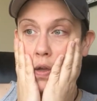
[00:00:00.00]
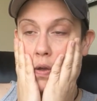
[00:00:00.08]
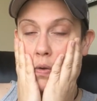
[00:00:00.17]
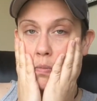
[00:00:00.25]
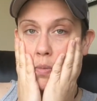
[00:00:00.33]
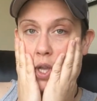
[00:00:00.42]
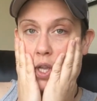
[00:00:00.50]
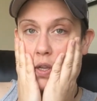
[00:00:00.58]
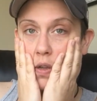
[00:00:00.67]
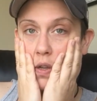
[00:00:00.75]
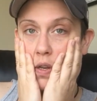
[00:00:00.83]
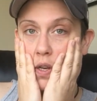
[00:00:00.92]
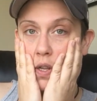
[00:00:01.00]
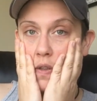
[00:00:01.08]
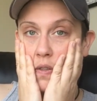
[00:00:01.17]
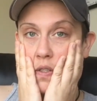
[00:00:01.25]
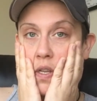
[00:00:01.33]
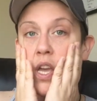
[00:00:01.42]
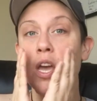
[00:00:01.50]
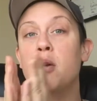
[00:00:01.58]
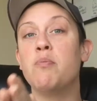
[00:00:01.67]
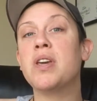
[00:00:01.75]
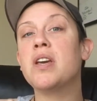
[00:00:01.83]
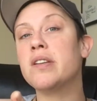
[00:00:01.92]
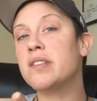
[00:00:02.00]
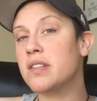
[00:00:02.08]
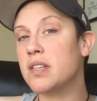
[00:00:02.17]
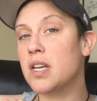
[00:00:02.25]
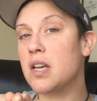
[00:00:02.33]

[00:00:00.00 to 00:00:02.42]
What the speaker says: oh my goodness. Because